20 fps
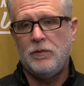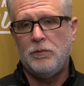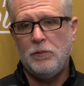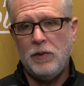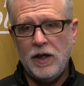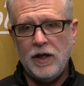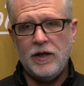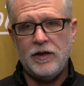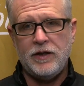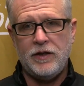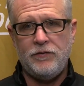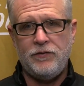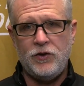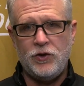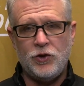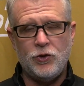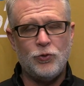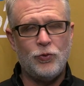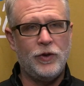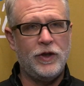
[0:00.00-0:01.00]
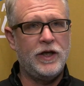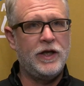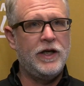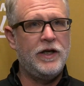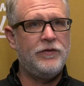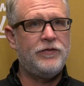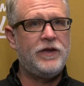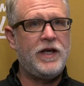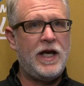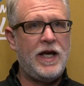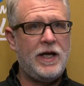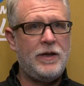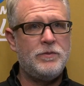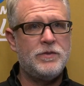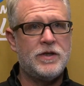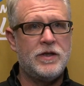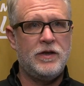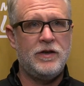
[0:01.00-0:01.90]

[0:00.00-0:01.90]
But if you do win enough games